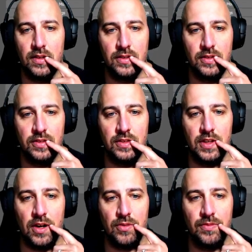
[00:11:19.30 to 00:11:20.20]

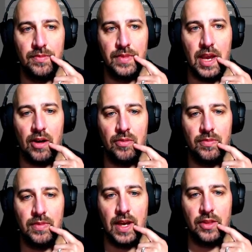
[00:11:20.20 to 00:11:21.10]
So now
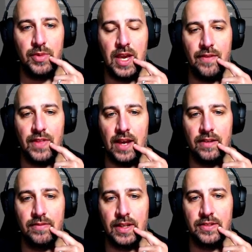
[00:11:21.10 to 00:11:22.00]
that we have that,
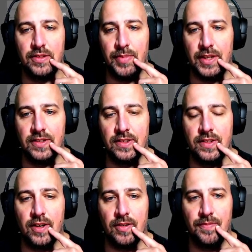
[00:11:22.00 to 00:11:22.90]
that's the basics
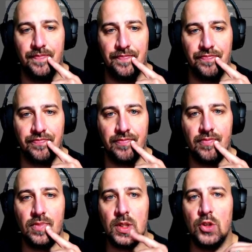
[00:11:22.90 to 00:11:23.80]
there.
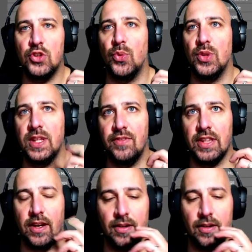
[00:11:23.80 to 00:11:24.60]
So we'll leave it there.